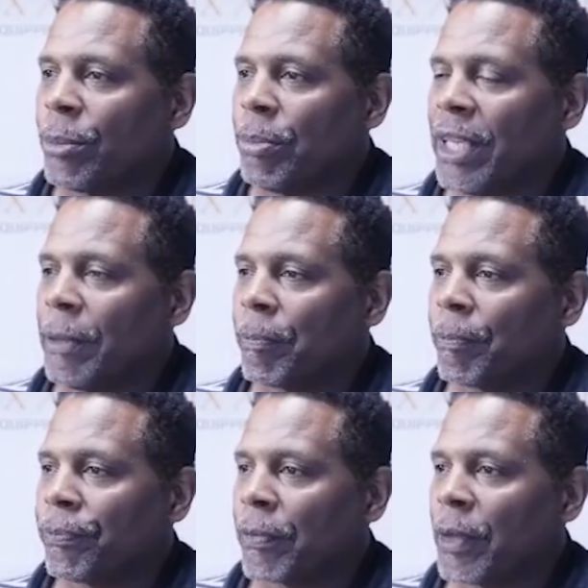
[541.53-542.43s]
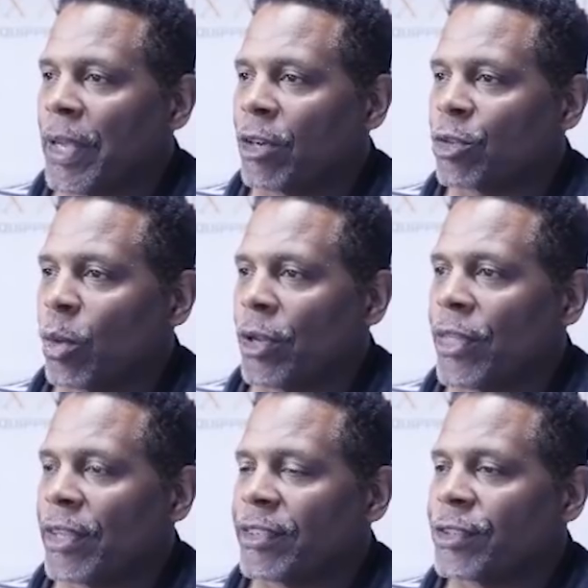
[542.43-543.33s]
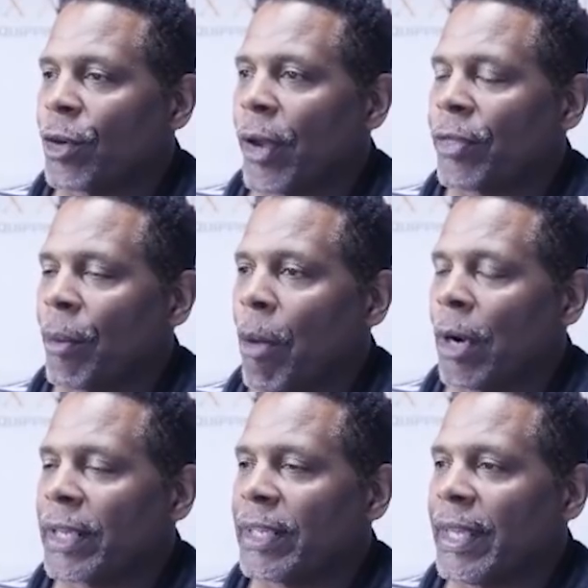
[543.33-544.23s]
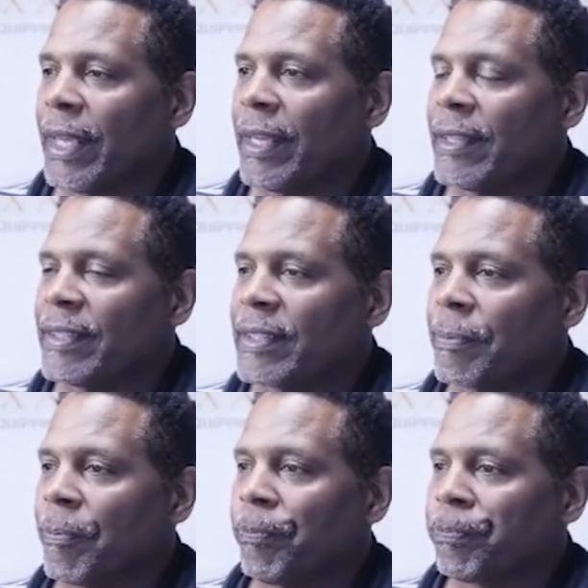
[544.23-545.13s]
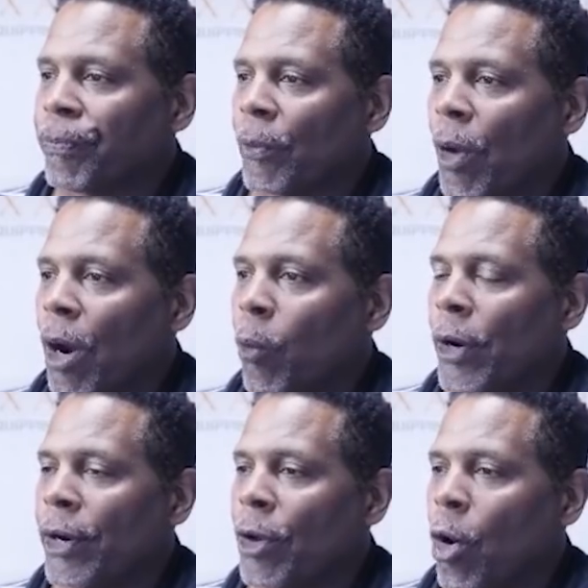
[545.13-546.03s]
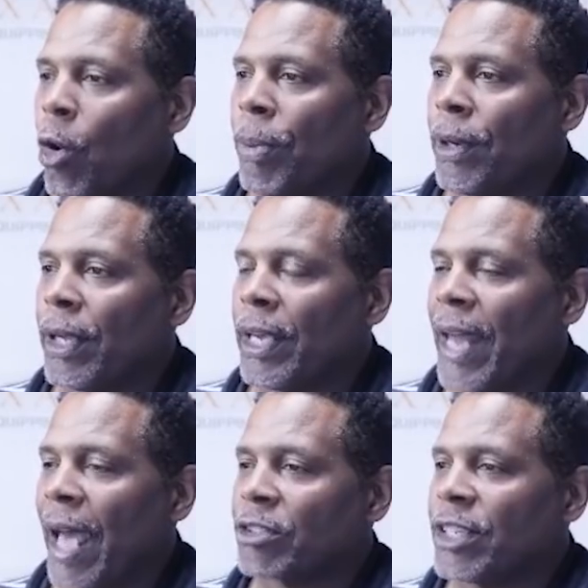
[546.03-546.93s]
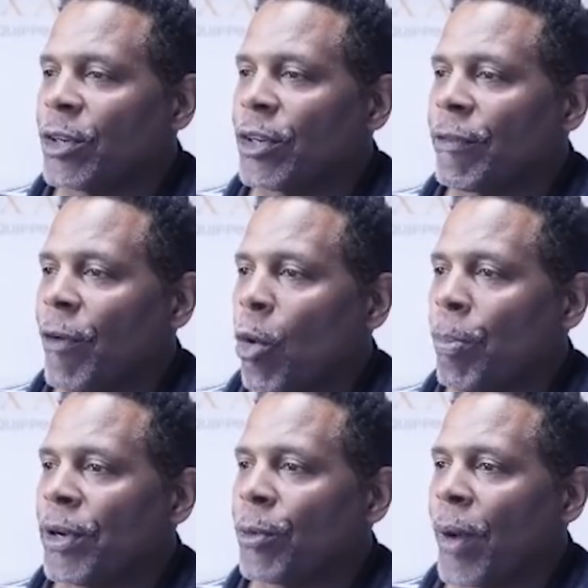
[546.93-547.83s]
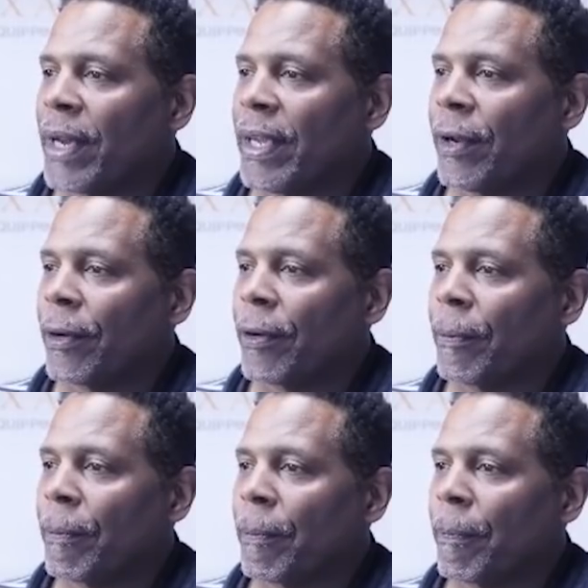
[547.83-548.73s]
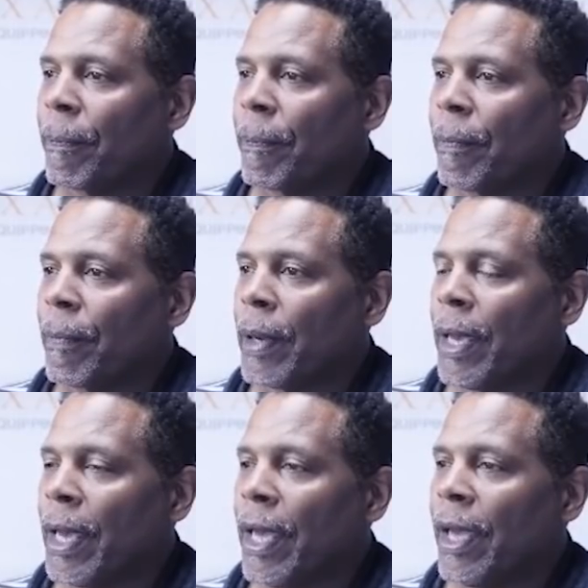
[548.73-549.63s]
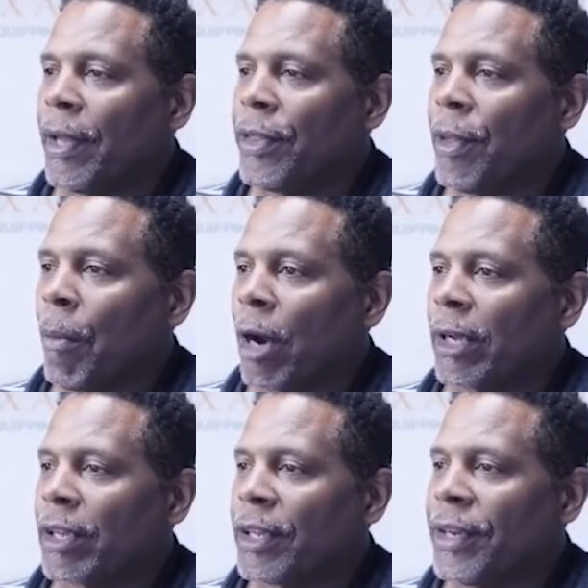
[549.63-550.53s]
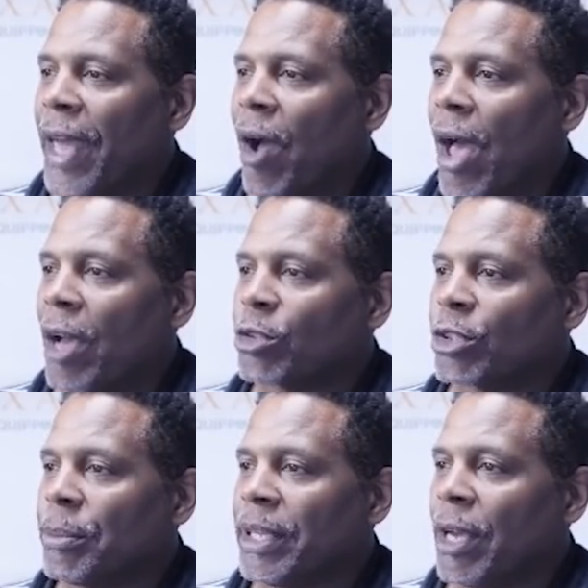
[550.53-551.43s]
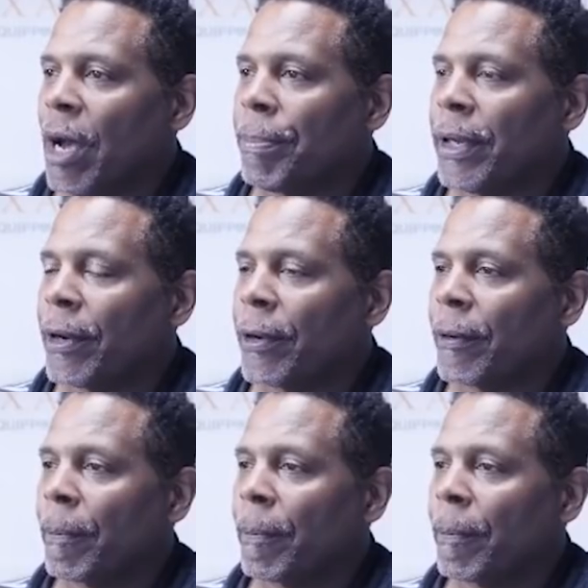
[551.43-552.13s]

be, here's where this is showing the market is, or where it opened. It actually could have opened right here. And the market could now actually be up here.